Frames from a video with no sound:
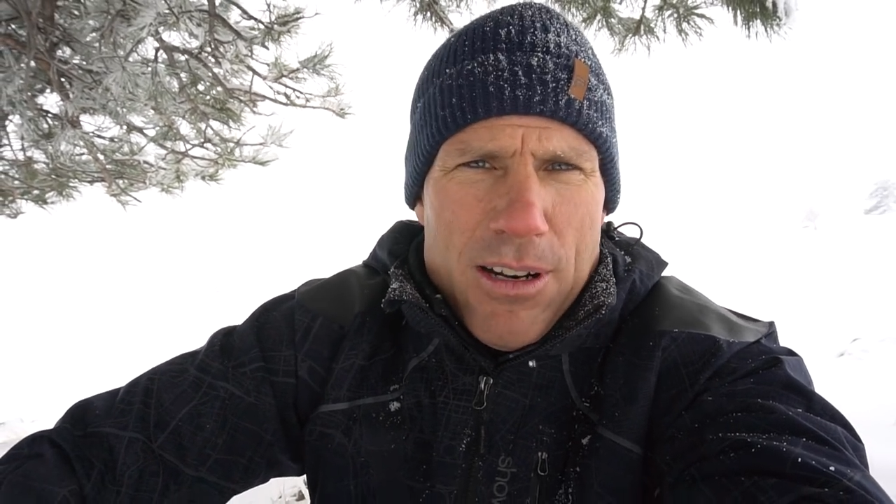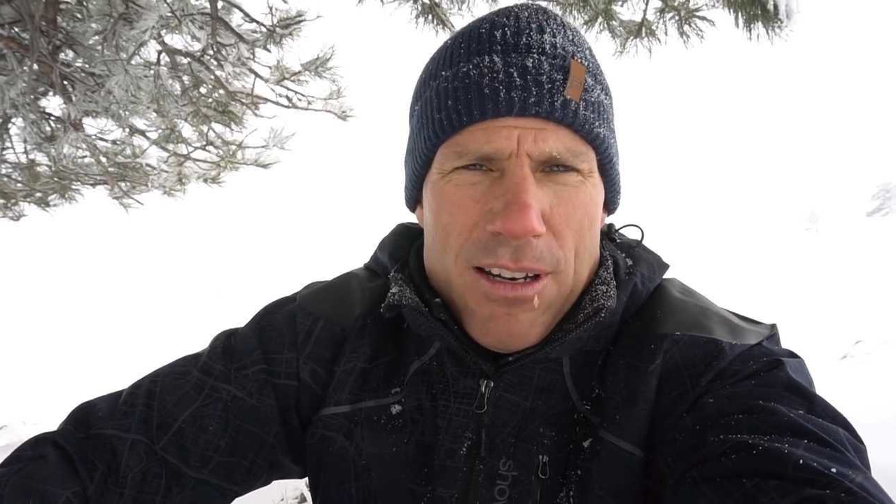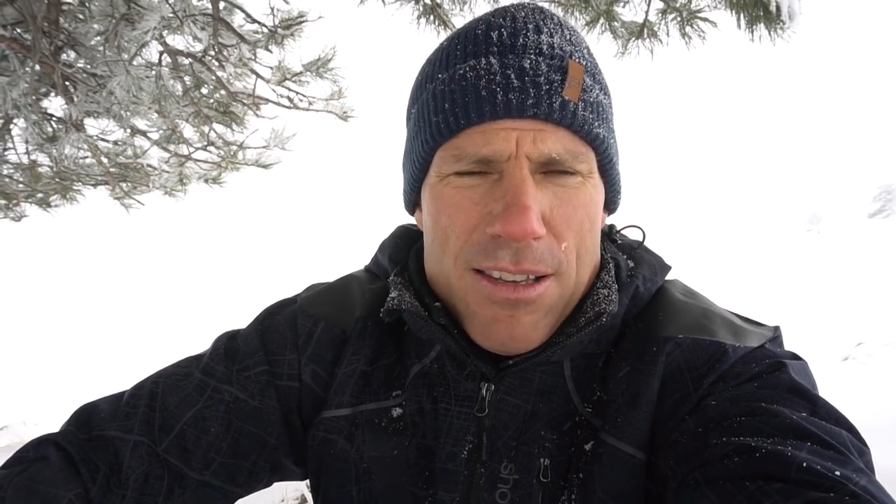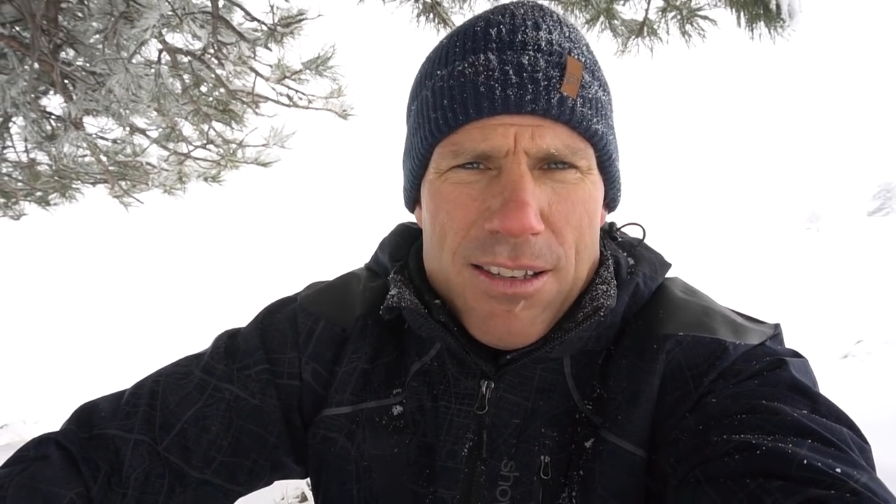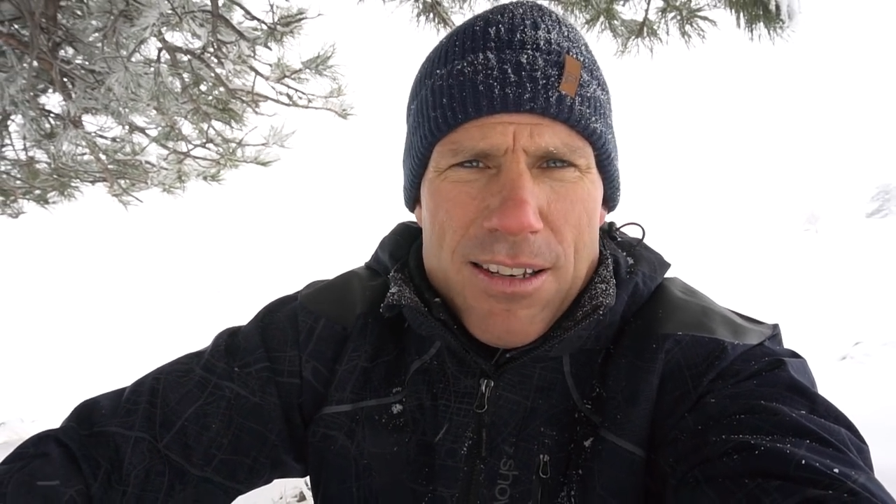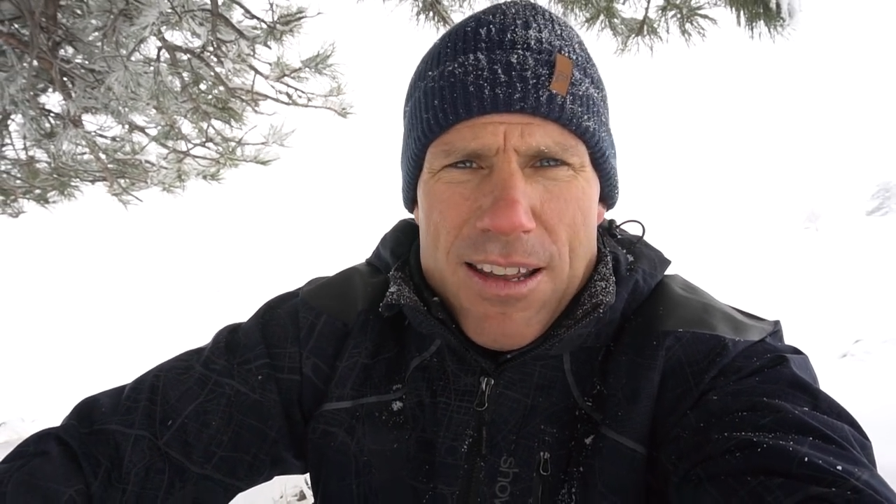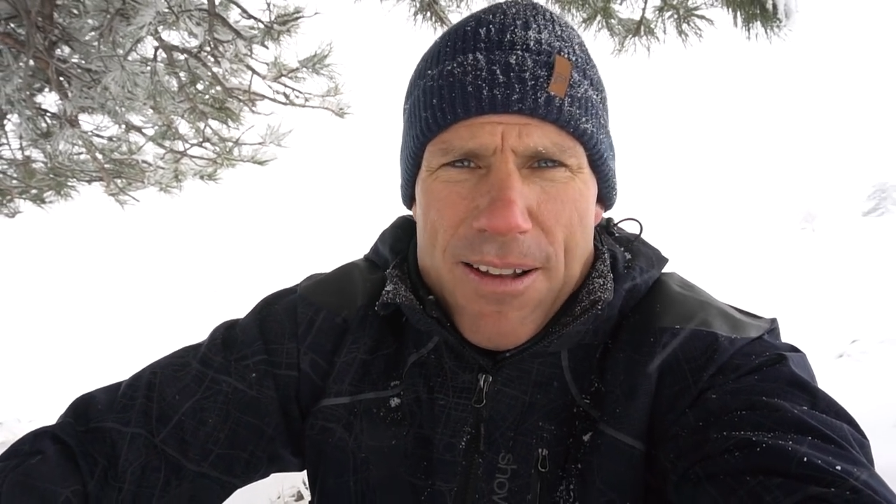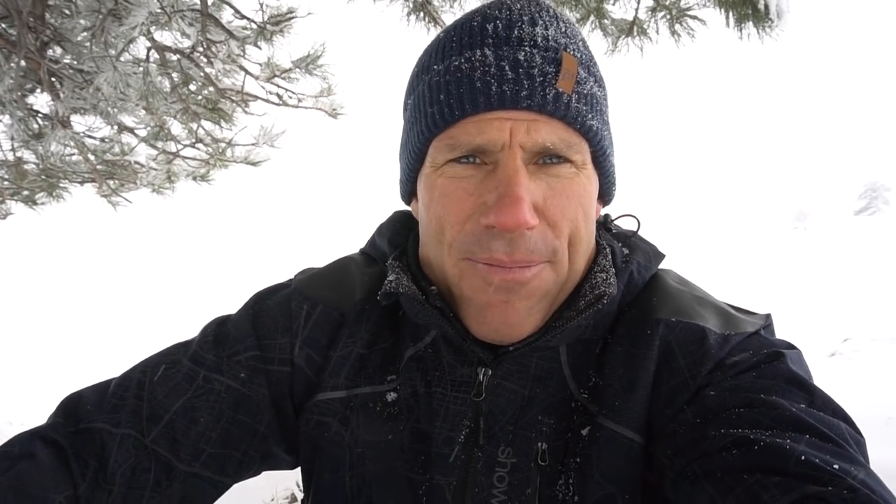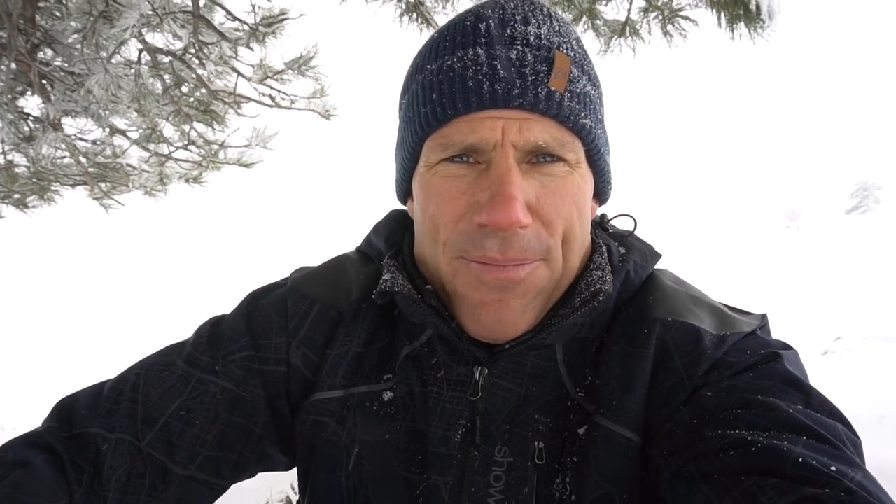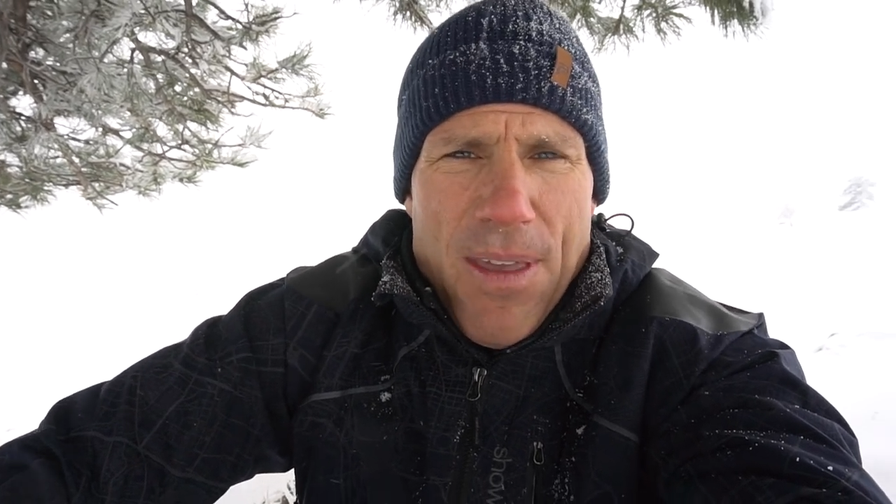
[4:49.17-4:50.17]
It doesn't
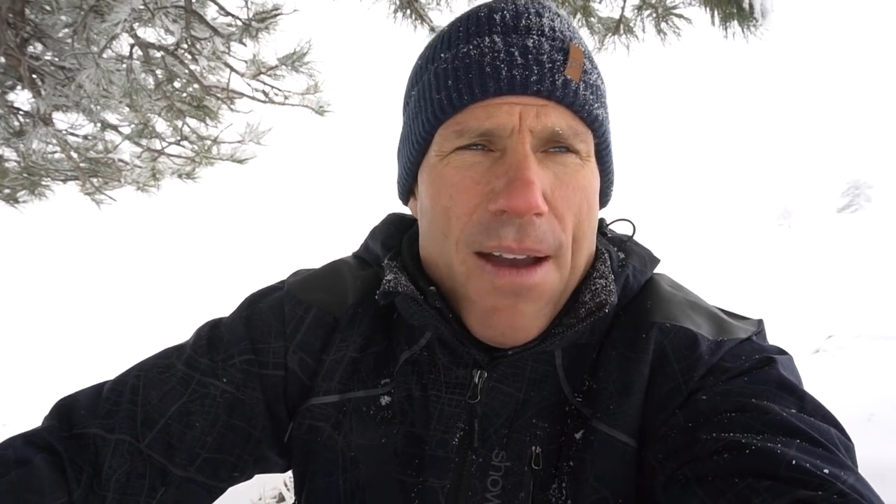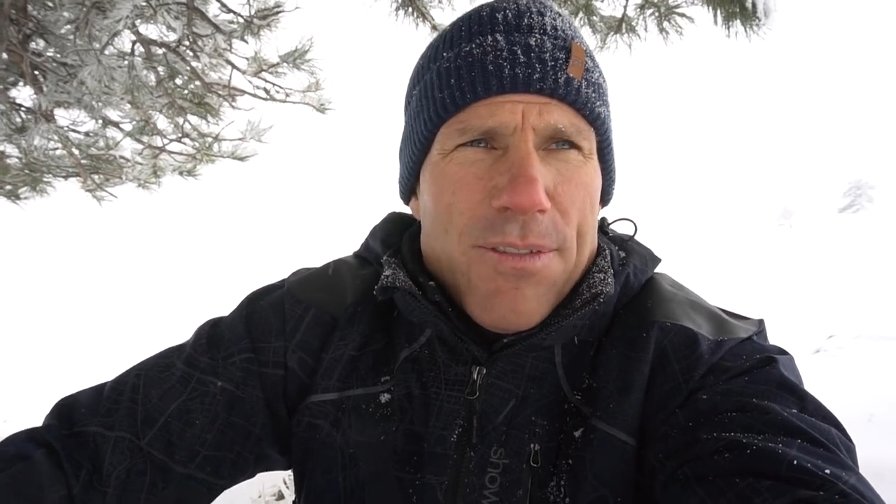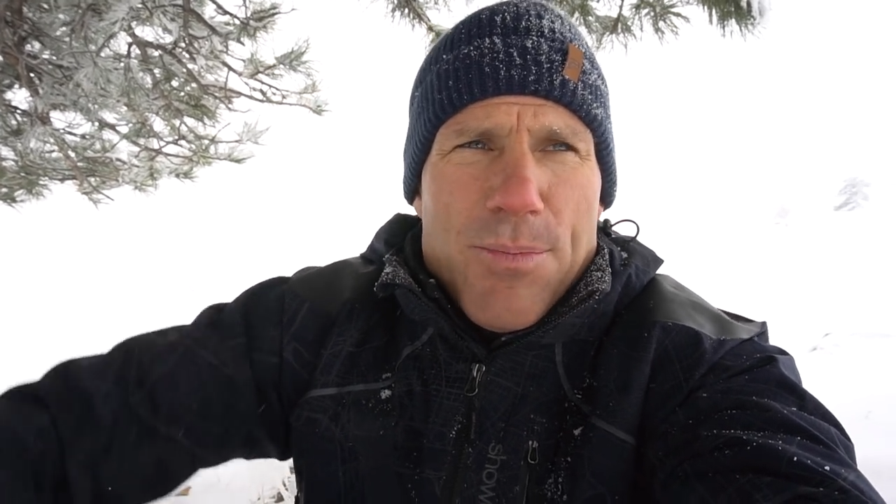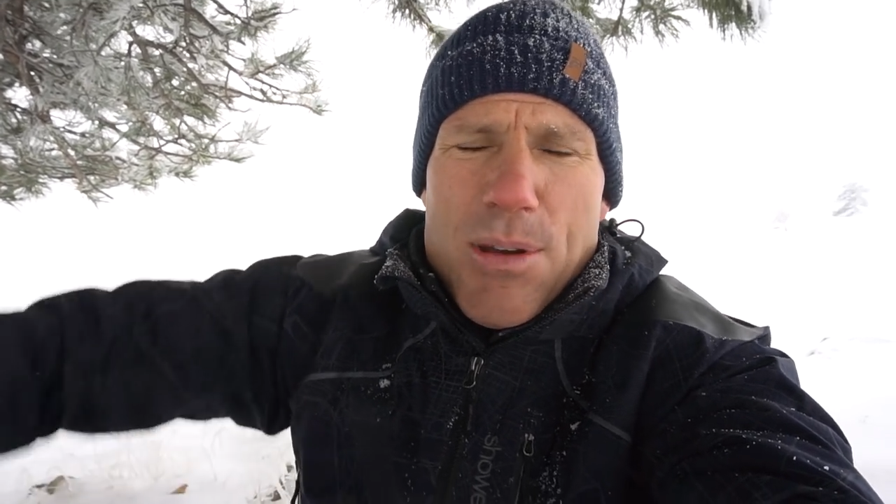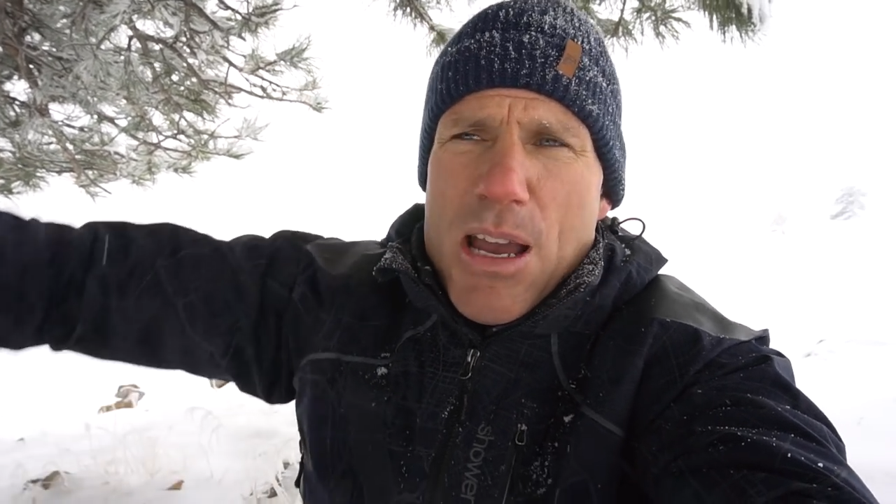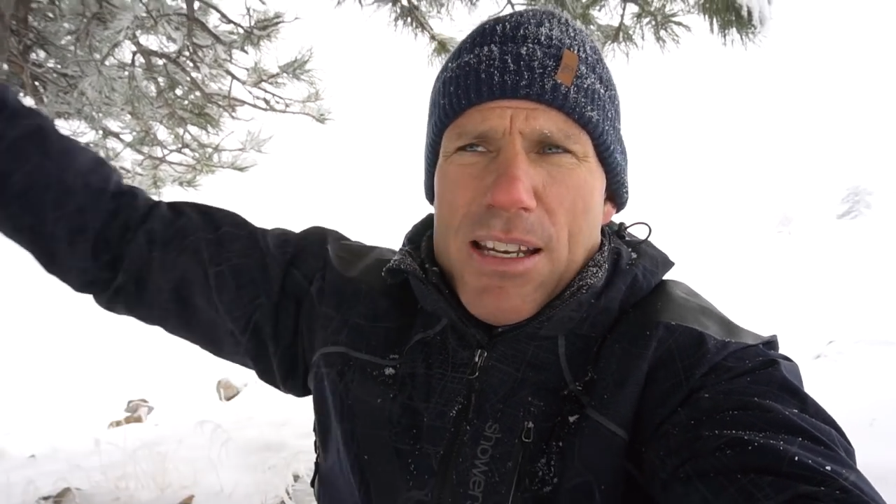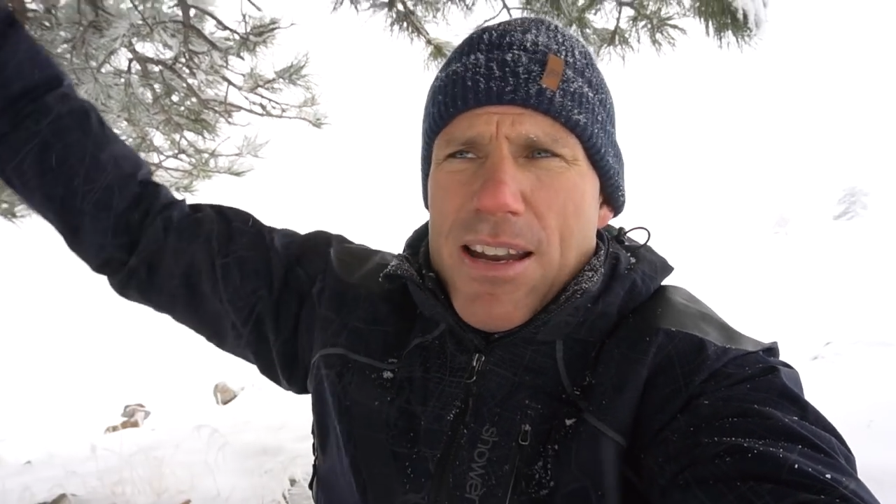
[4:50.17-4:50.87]
have to be on